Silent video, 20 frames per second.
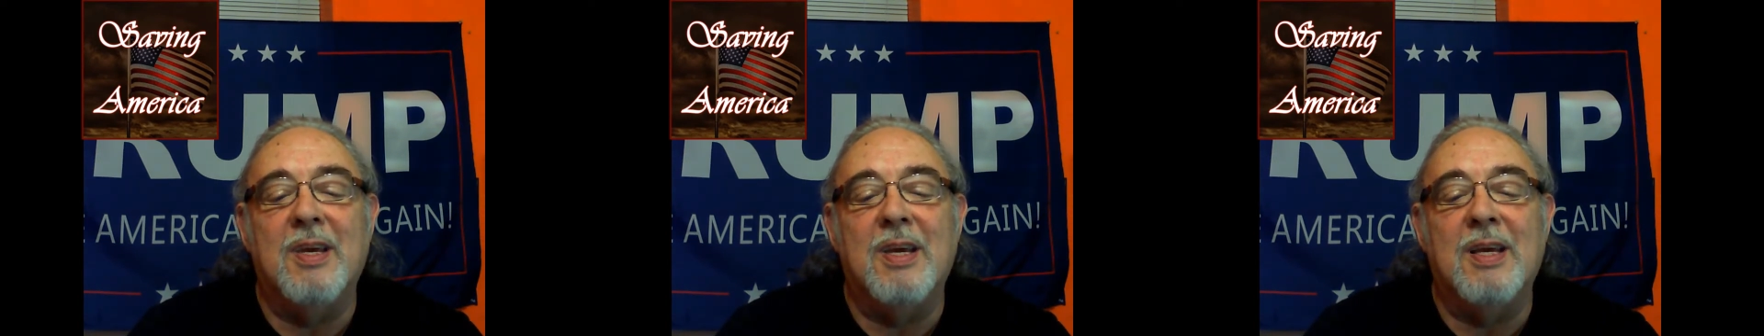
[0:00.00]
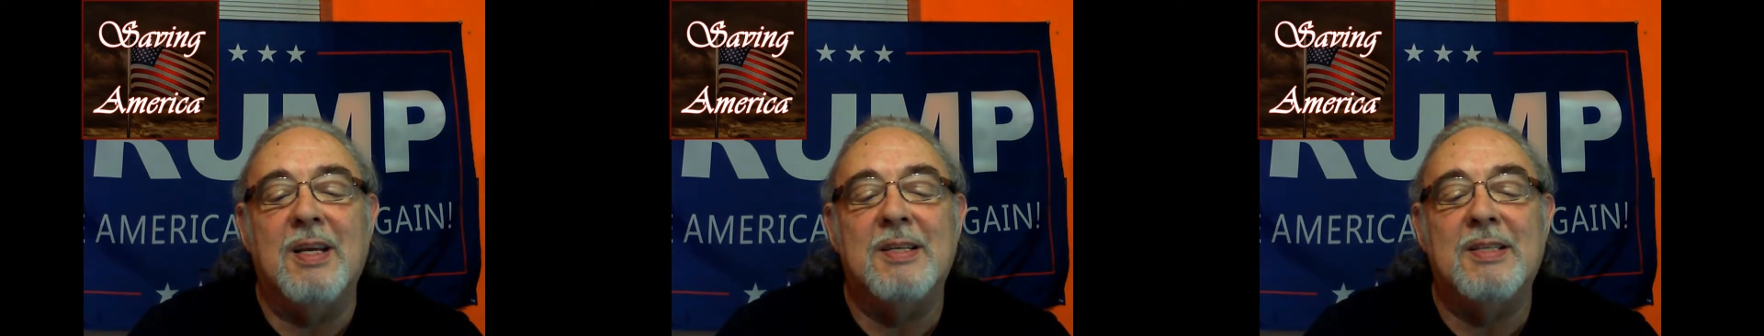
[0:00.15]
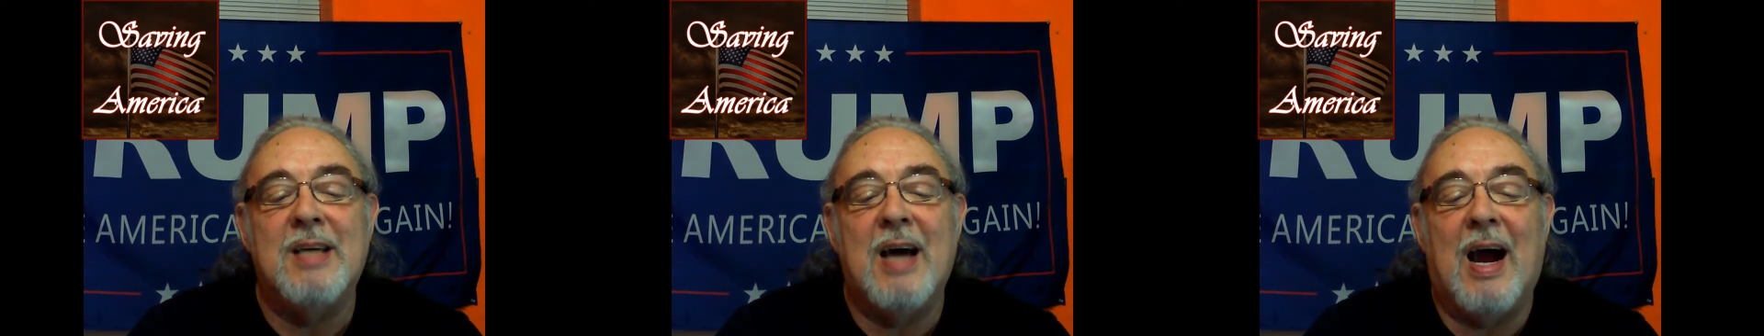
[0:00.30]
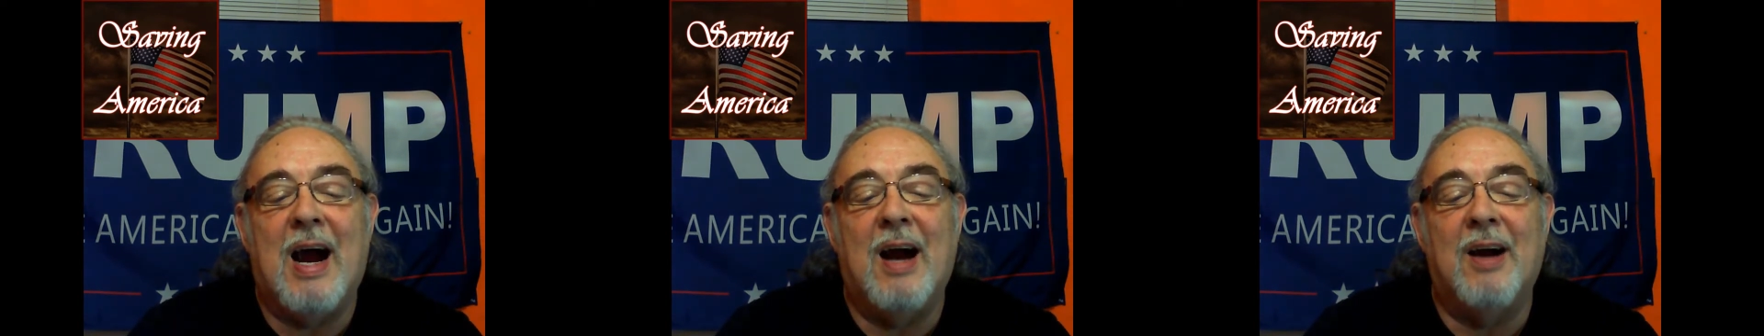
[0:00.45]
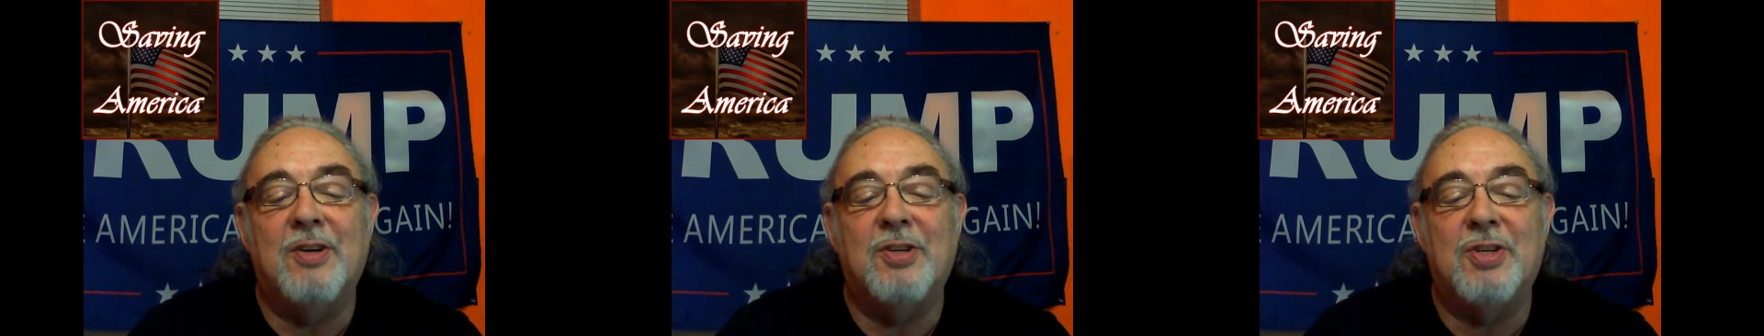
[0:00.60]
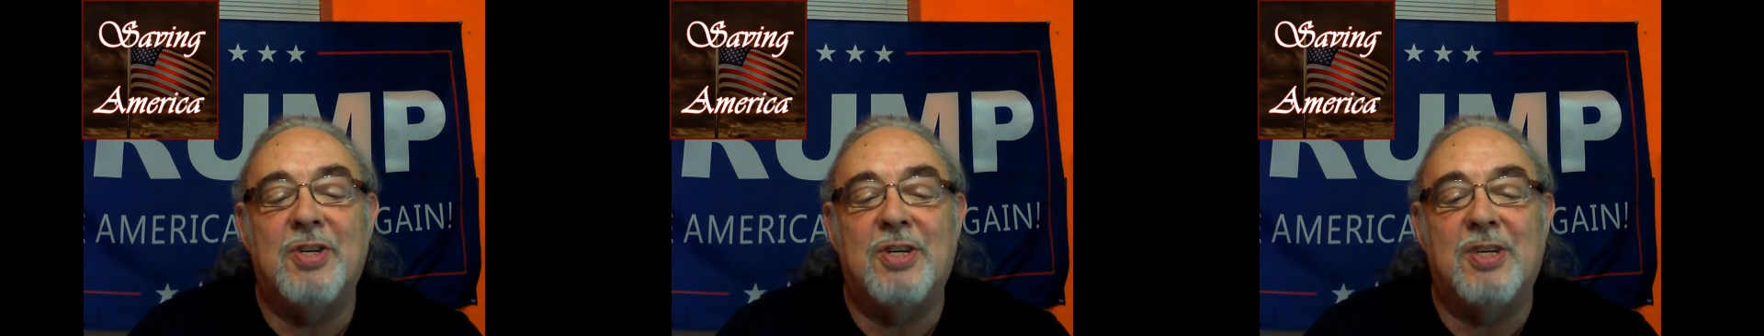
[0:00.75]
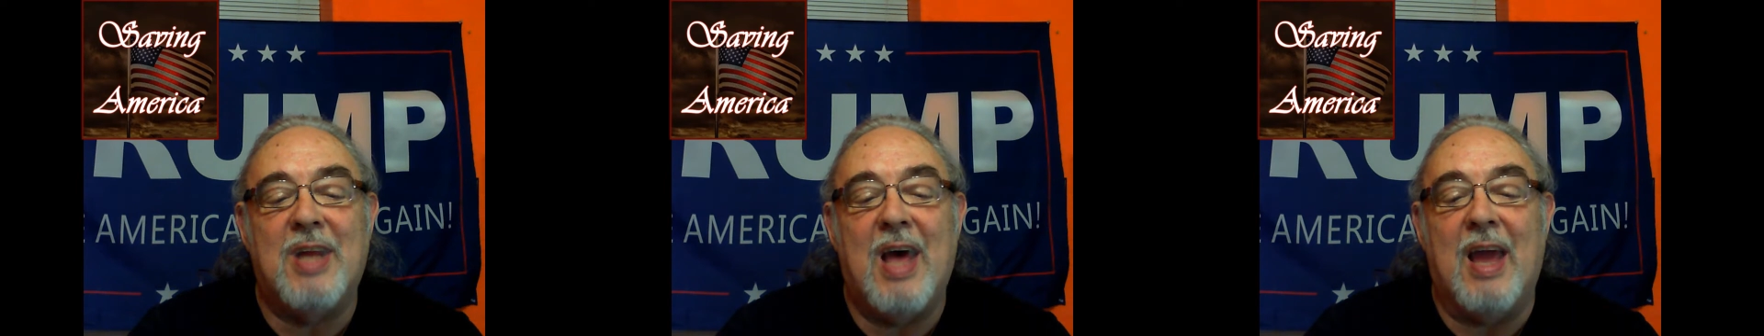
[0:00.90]
entire
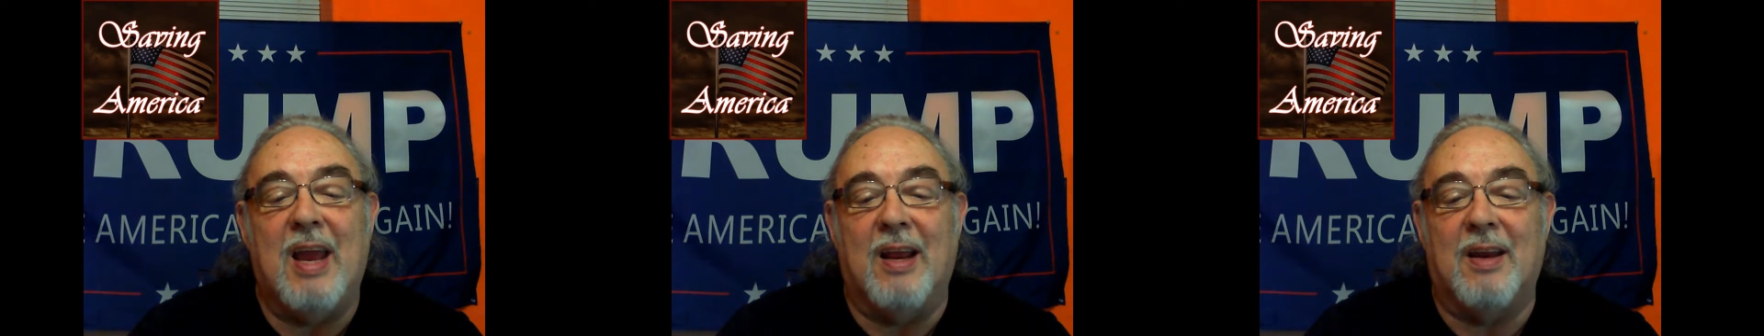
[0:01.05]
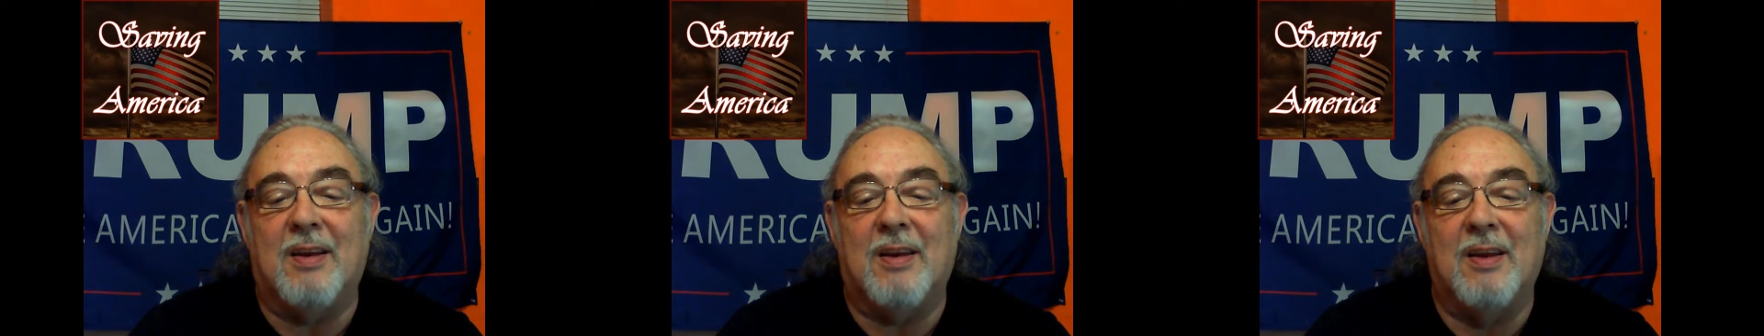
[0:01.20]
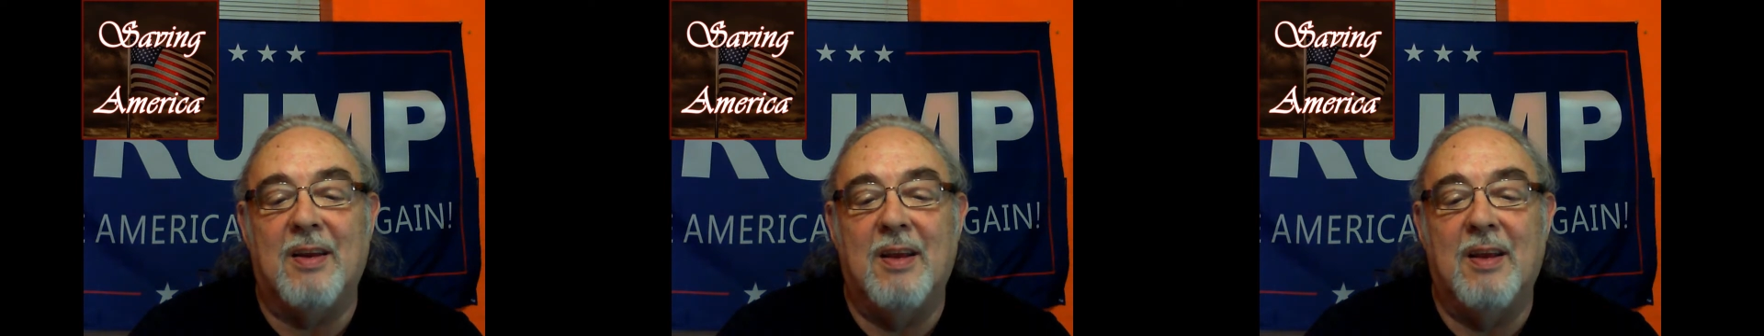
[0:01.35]
state